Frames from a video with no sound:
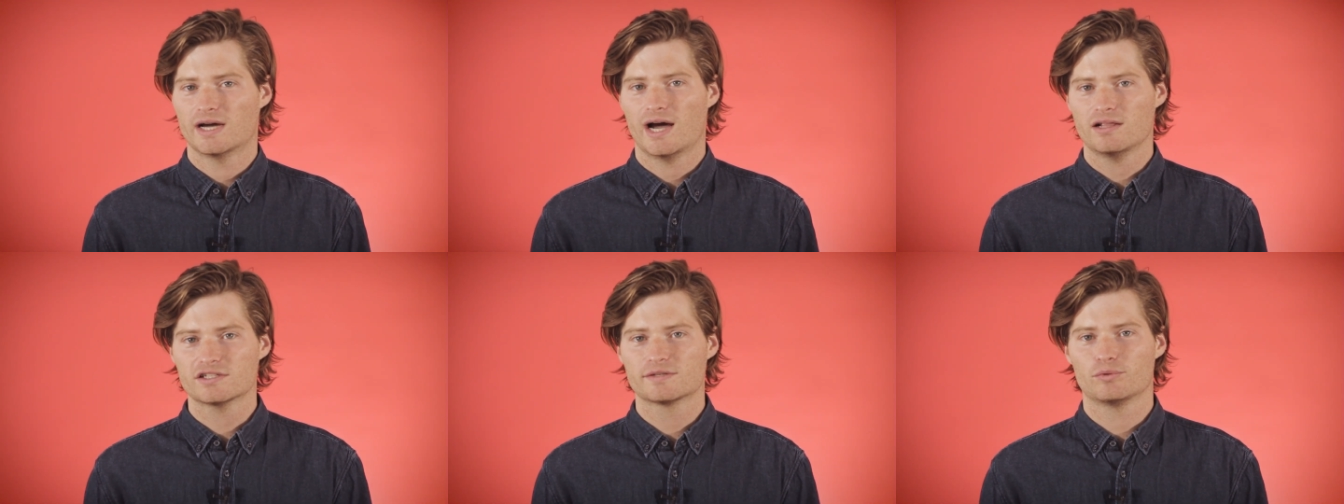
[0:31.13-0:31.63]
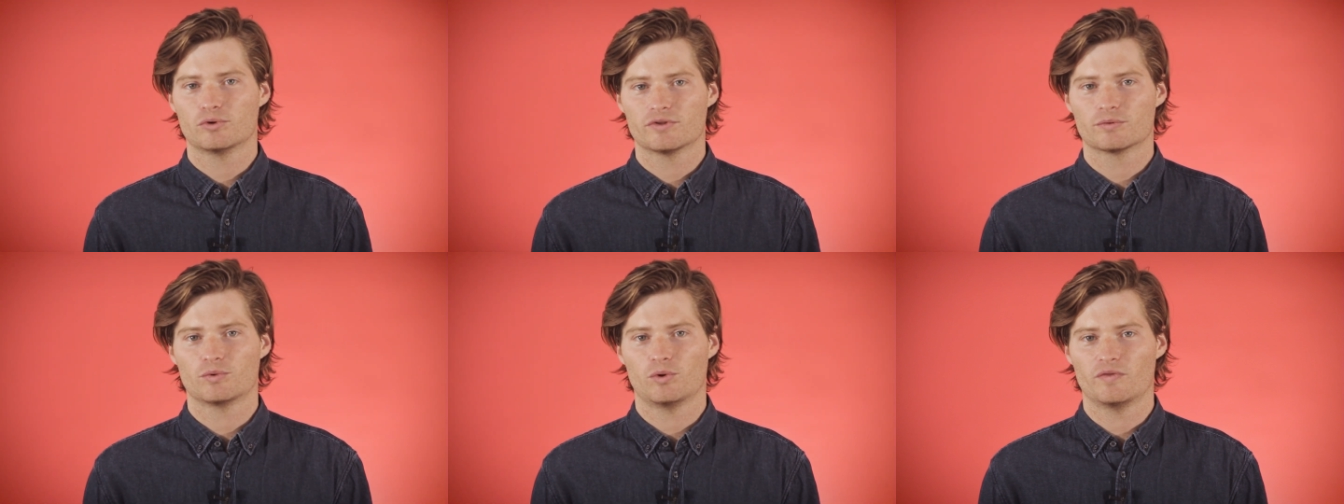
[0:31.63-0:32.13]
I'll explore
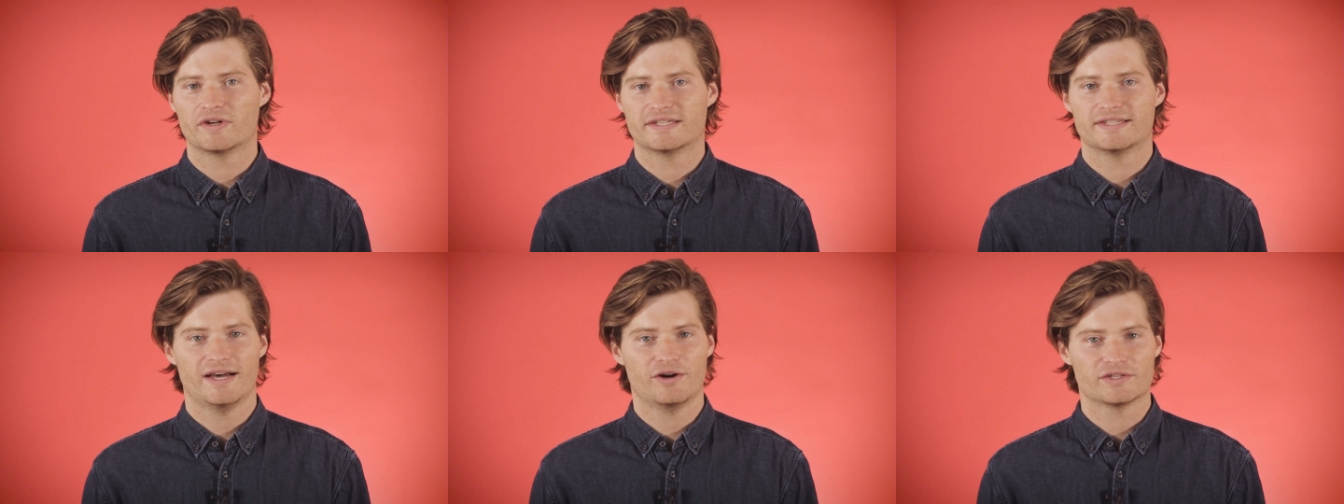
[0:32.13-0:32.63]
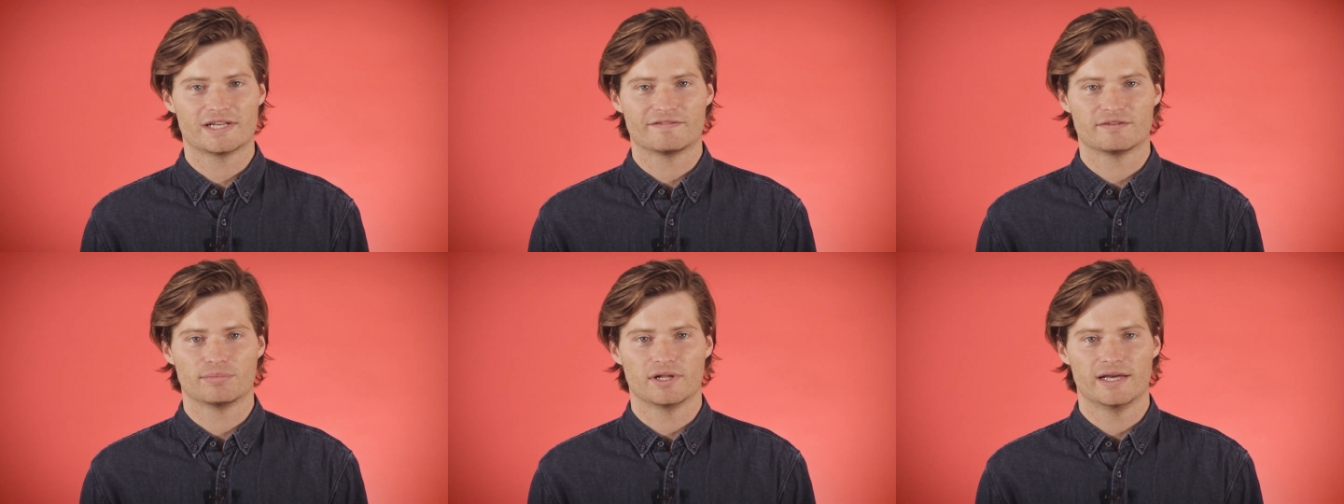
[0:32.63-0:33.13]
the role that designers have
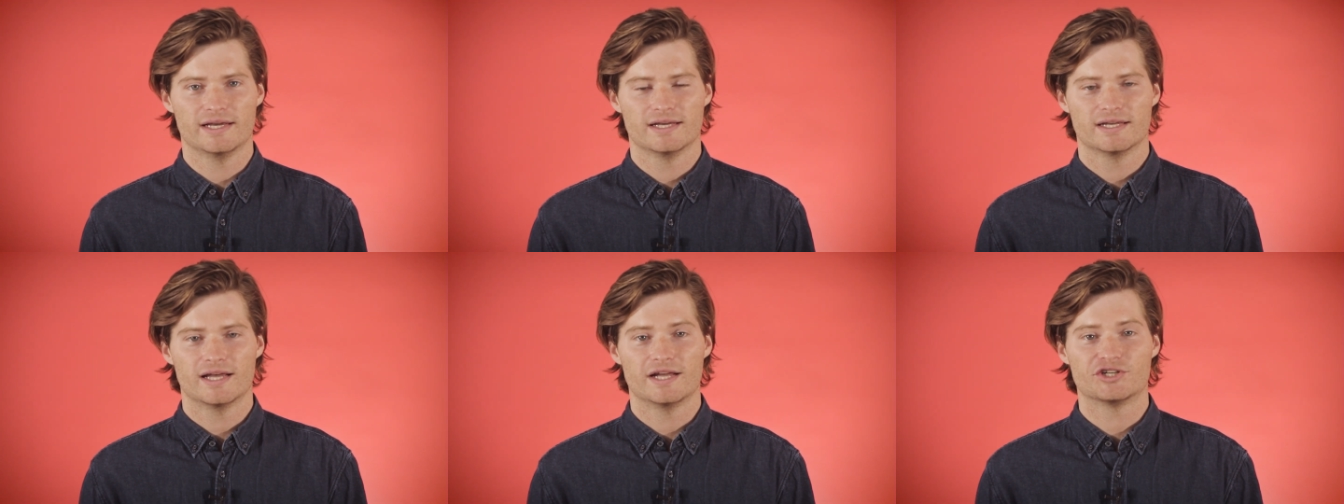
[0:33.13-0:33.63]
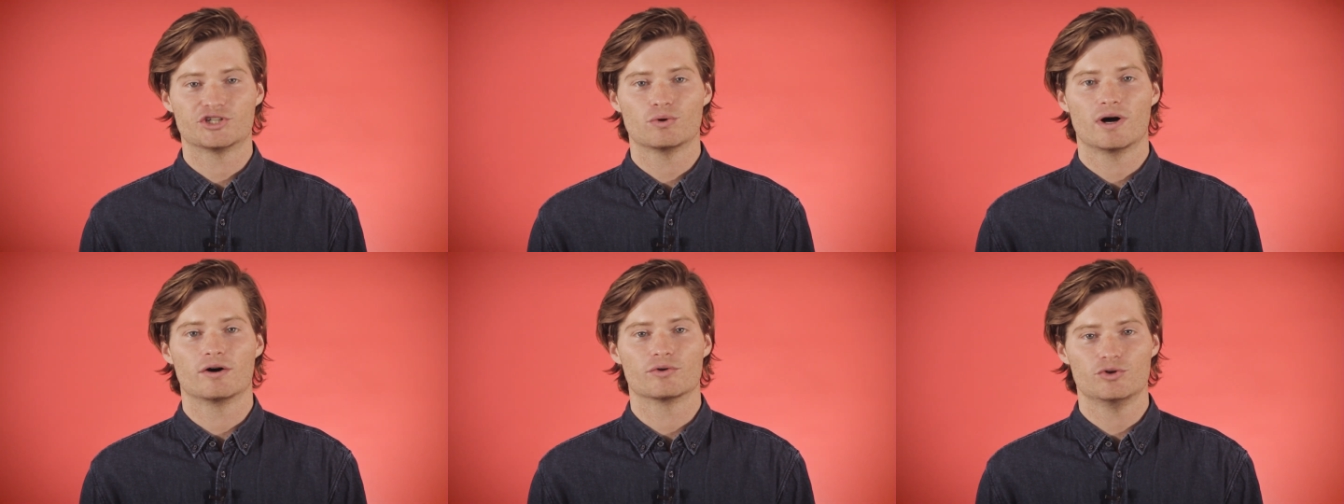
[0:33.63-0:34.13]
to play and show
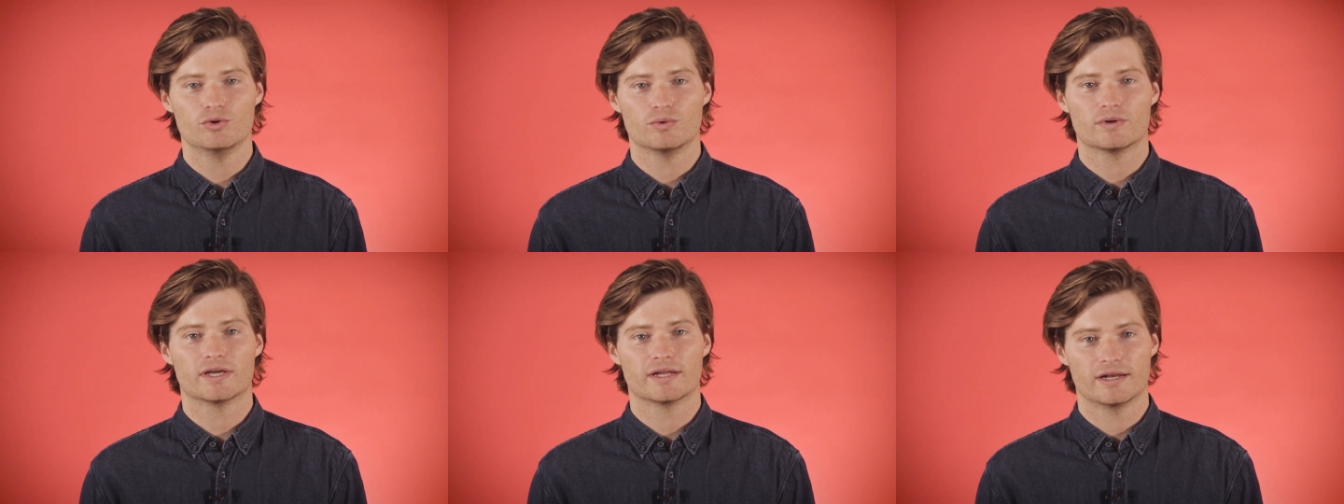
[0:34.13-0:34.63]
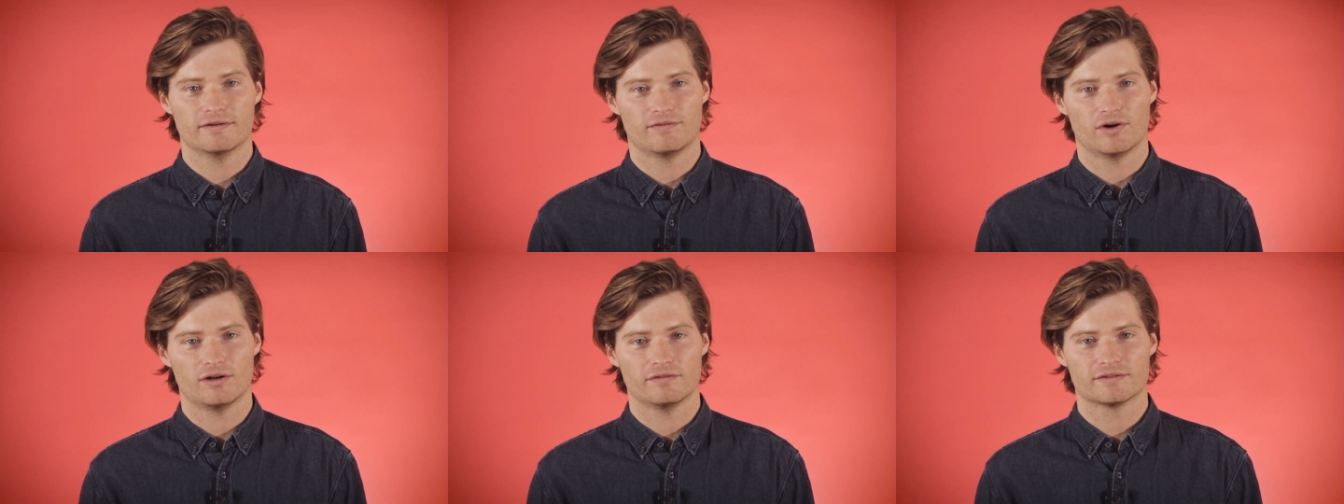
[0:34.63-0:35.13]
how you can get
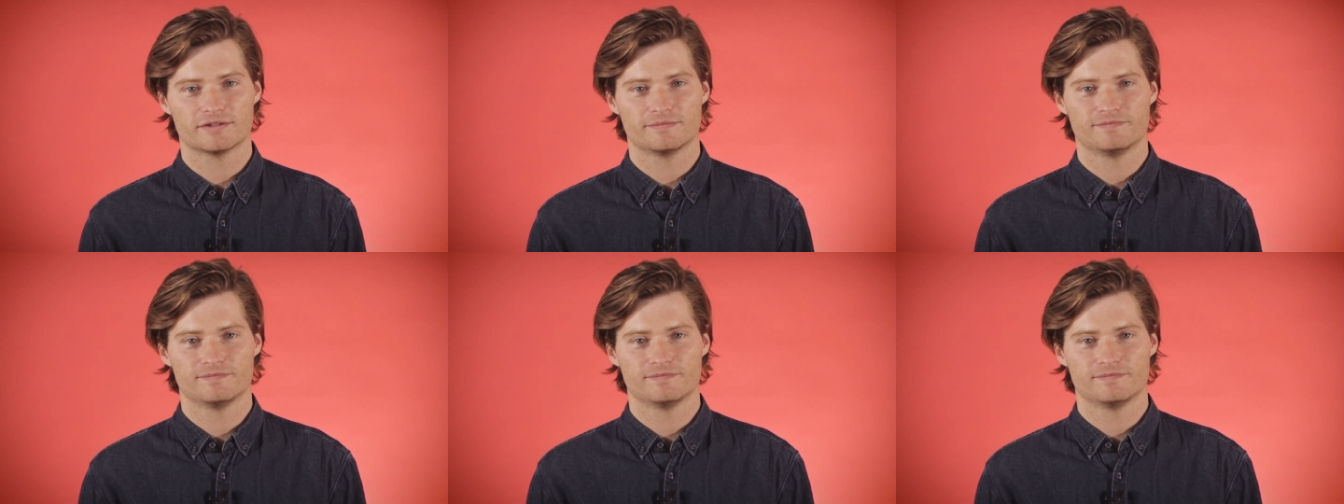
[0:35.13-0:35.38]
involved.